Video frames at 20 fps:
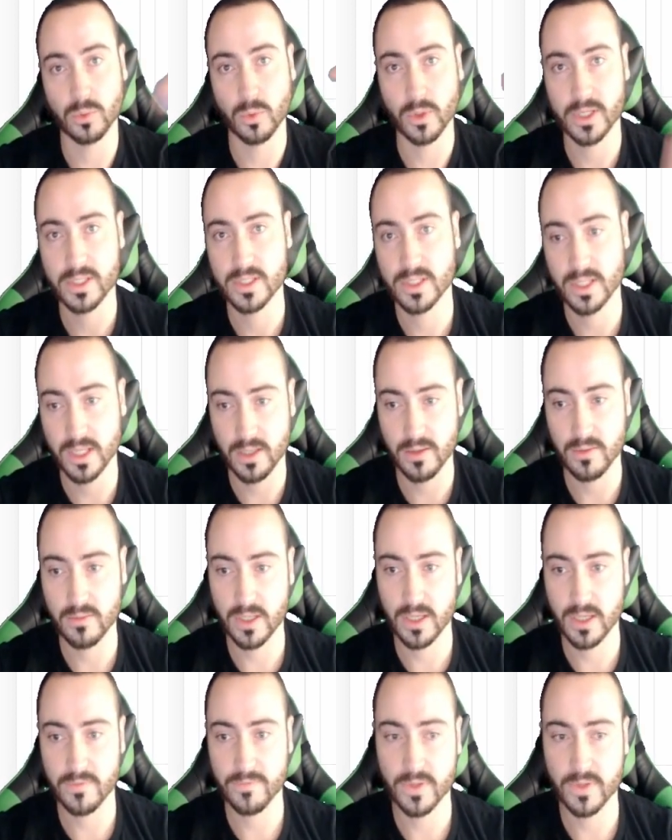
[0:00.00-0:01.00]
what is
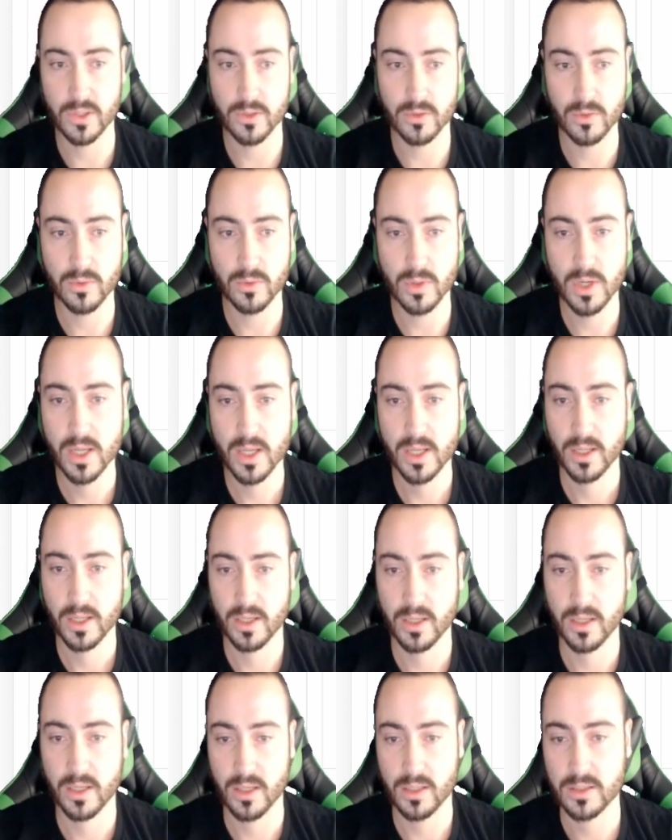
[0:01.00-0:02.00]
in view,
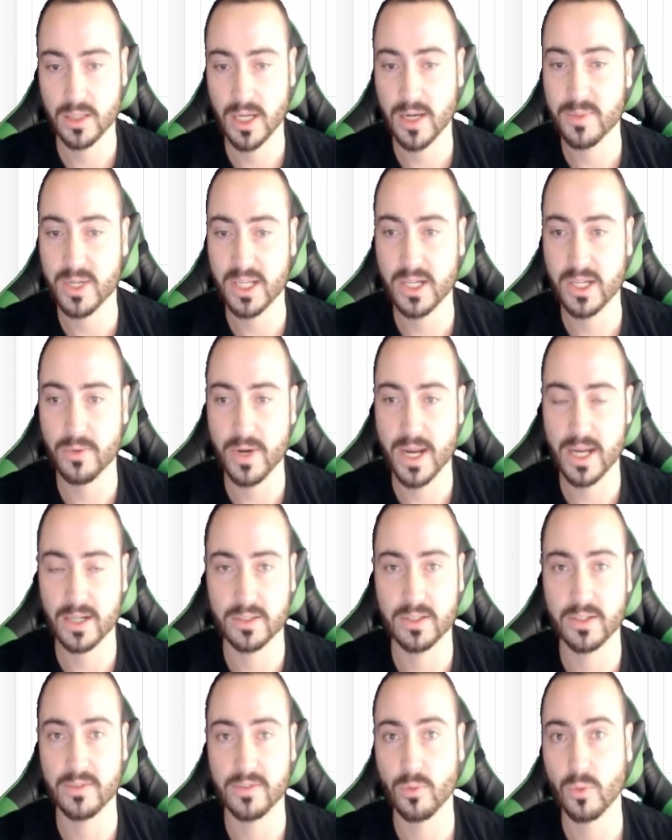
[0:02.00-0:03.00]
and time to
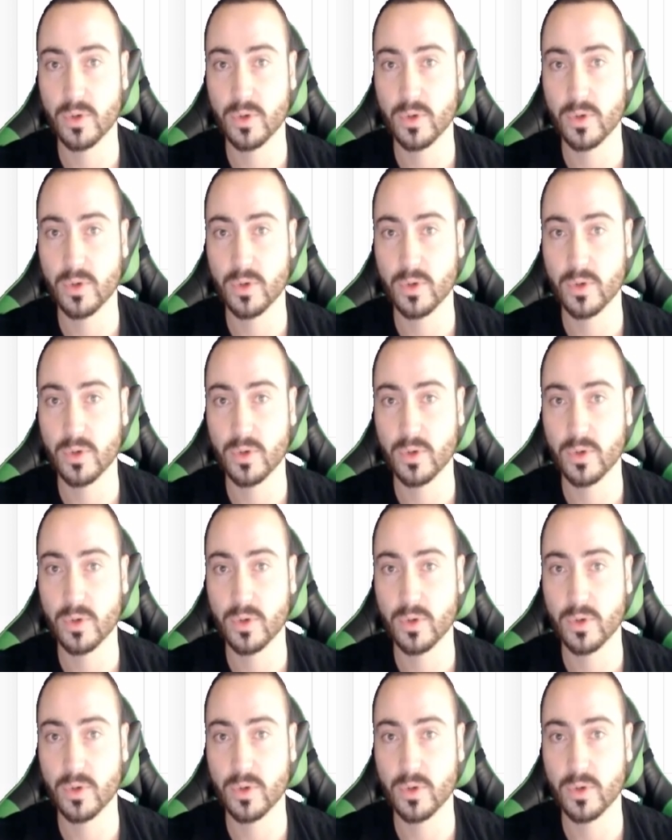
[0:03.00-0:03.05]
interactive.